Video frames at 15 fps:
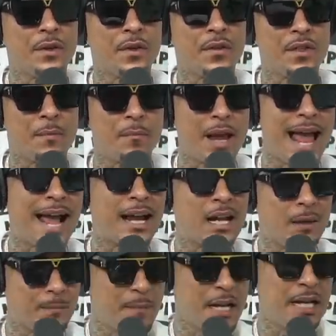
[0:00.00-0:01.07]
the black
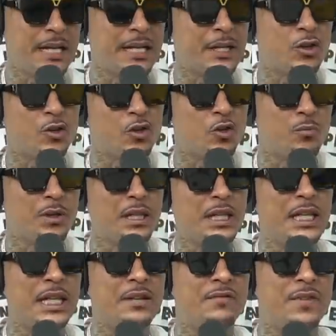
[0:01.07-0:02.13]
comedian, do you
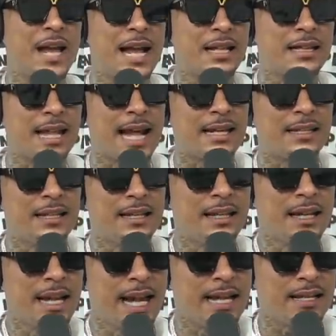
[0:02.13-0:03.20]
believe that that
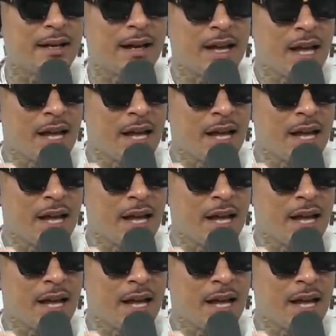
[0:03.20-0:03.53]
it, uh,